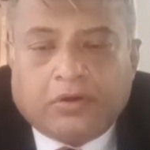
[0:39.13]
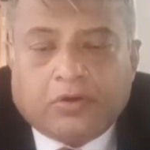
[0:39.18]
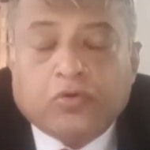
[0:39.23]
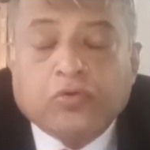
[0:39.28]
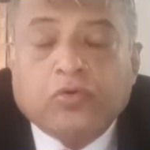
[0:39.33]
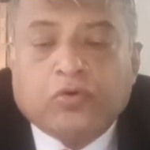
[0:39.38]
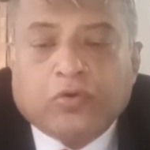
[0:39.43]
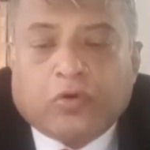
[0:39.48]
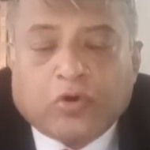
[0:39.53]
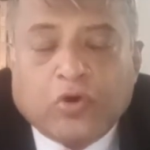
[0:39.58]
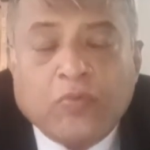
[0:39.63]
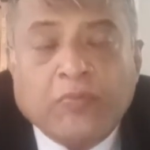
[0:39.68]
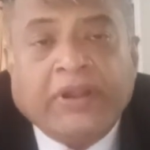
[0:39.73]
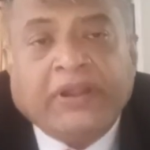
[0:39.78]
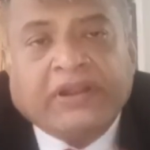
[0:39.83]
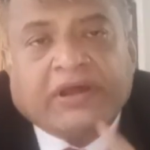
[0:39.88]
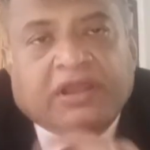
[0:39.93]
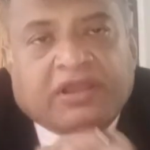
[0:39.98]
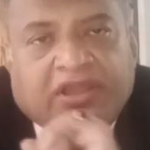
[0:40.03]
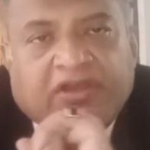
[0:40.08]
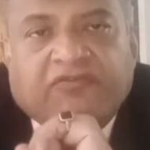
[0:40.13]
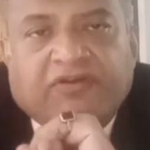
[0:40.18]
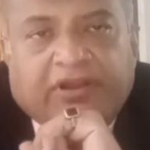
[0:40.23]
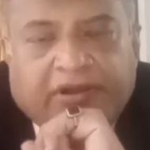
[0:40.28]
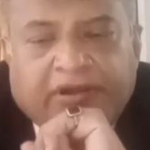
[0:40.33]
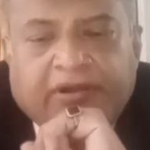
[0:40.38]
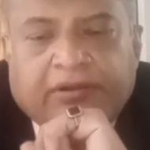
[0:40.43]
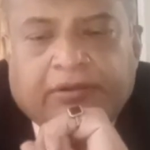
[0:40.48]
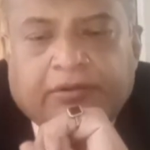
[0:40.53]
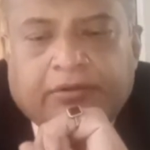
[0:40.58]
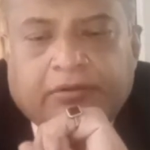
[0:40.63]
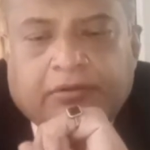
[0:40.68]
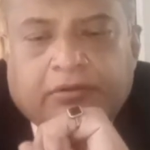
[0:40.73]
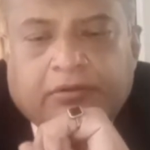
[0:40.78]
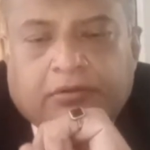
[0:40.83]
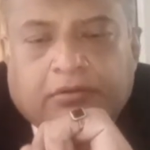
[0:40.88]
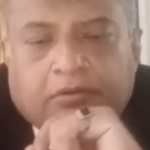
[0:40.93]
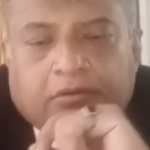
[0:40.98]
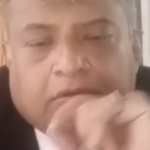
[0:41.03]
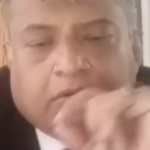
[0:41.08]
To document a gift deed,
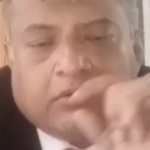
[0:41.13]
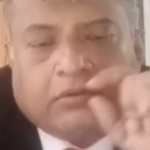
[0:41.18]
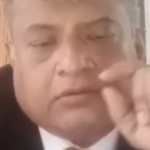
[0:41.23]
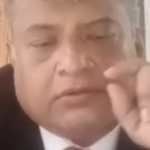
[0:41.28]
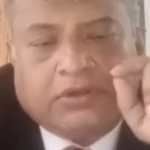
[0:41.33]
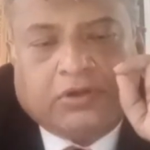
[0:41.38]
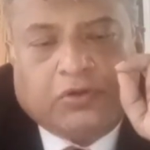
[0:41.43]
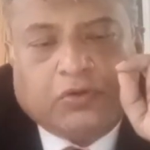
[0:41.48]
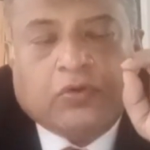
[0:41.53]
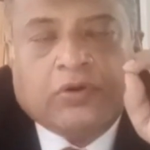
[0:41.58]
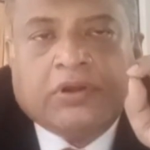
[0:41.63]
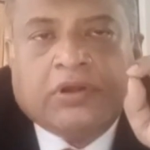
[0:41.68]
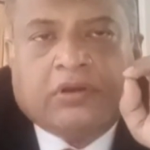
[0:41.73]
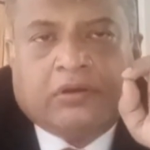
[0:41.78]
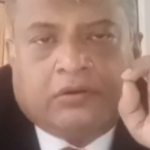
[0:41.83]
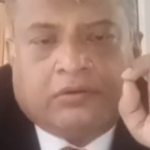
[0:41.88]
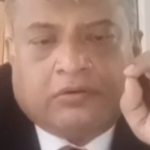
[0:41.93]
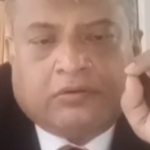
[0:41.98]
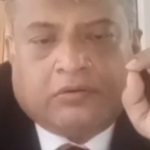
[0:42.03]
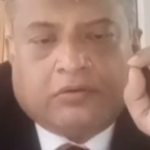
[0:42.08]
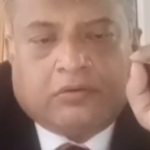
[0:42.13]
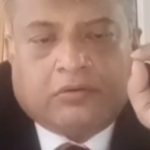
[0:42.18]
the donor